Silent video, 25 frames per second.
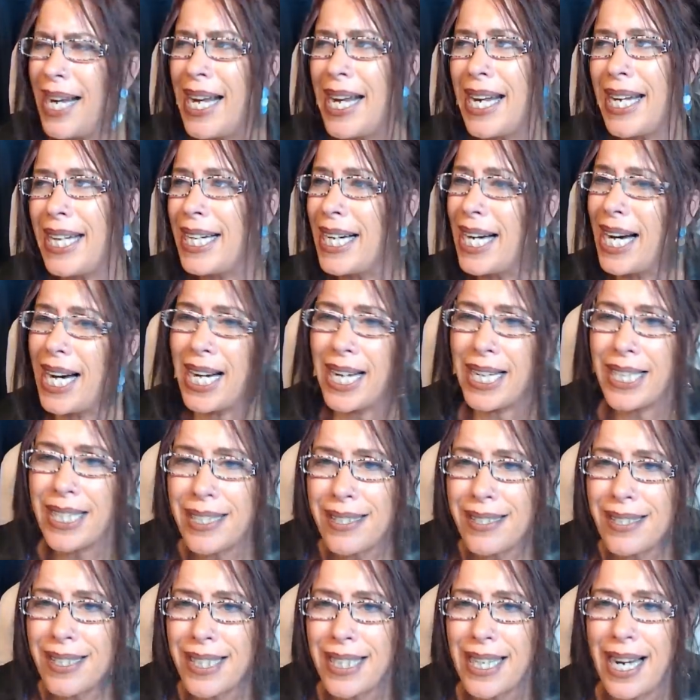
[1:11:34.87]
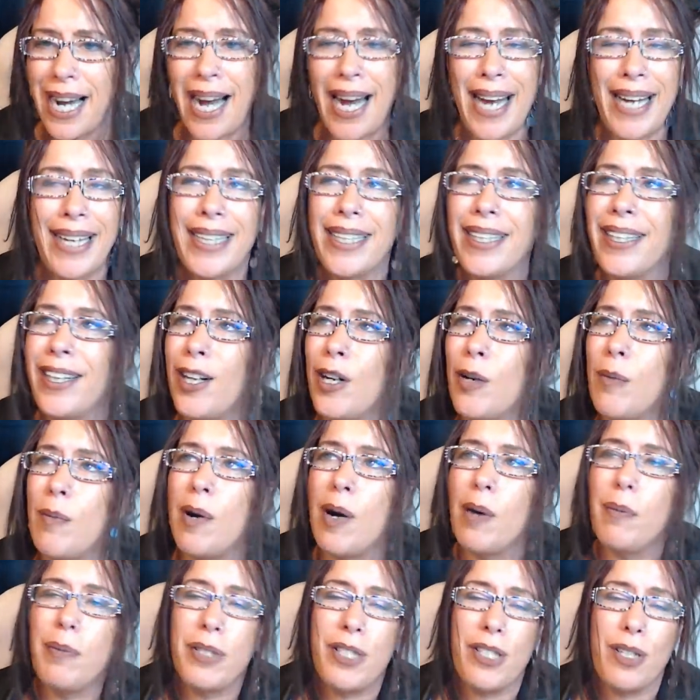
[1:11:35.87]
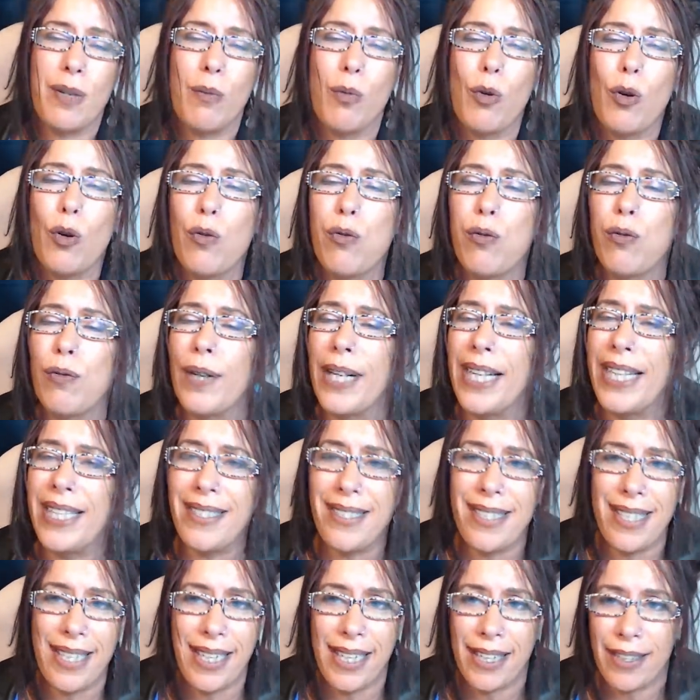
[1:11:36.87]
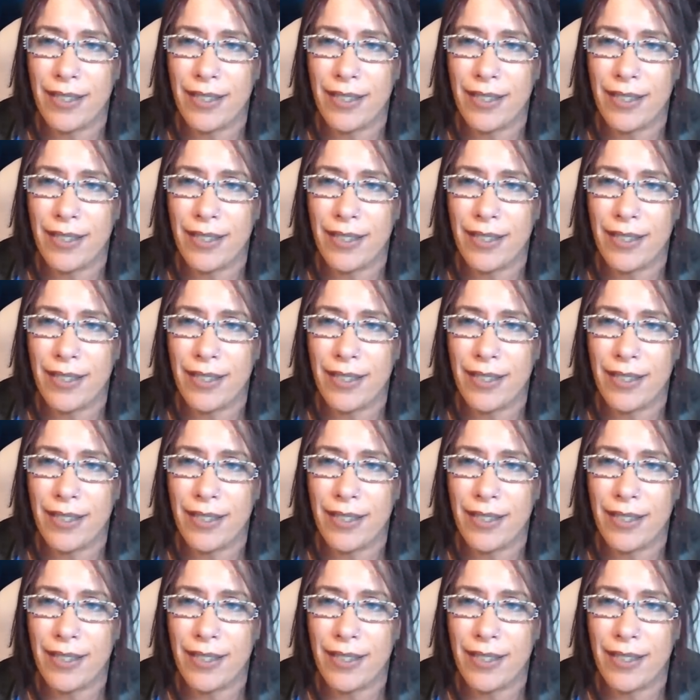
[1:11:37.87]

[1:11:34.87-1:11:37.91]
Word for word: And honestly, I can come up with some crazy